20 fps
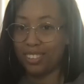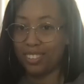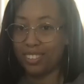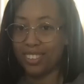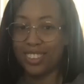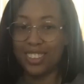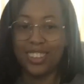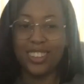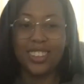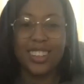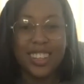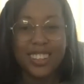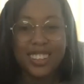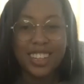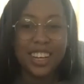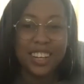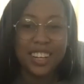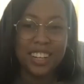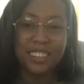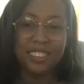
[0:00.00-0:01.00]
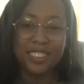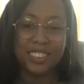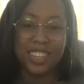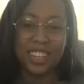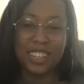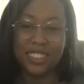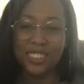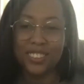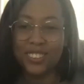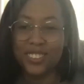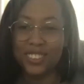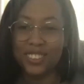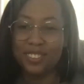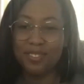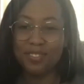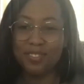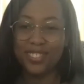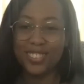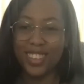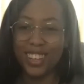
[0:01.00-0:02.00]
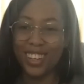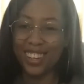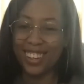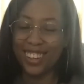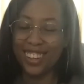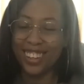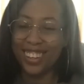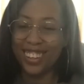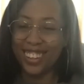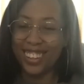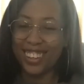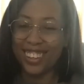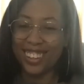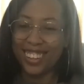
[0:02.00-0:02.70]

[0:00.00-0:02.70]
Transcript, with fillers: you know, like that. That was kind of cool yeah.